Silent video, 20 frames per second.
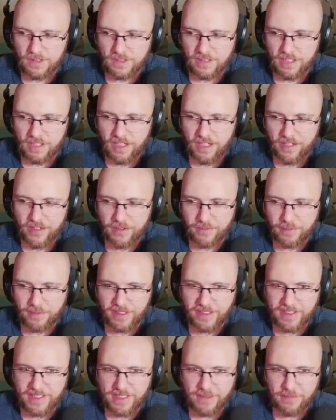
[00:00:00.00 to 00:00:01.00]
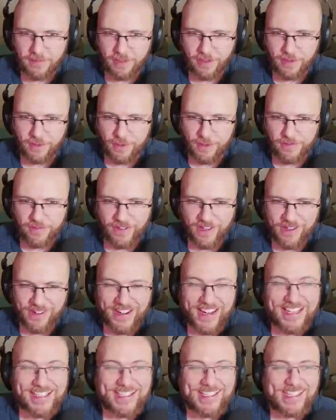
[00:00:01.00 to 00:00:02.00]
The iron plates to build a refinery.
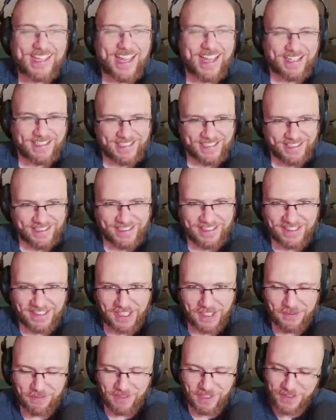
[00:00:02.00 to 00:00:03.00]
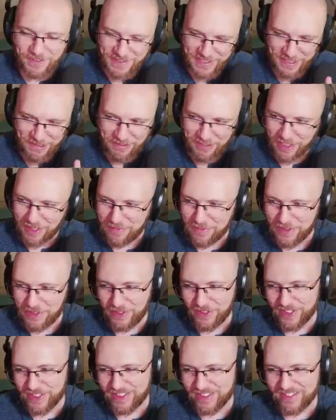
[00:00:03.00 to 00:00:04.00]
Exactly, yep, you see what I'm
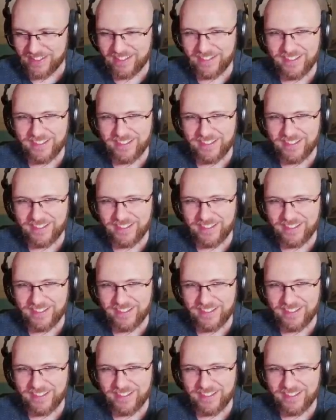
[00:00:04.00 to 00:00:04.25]
doing.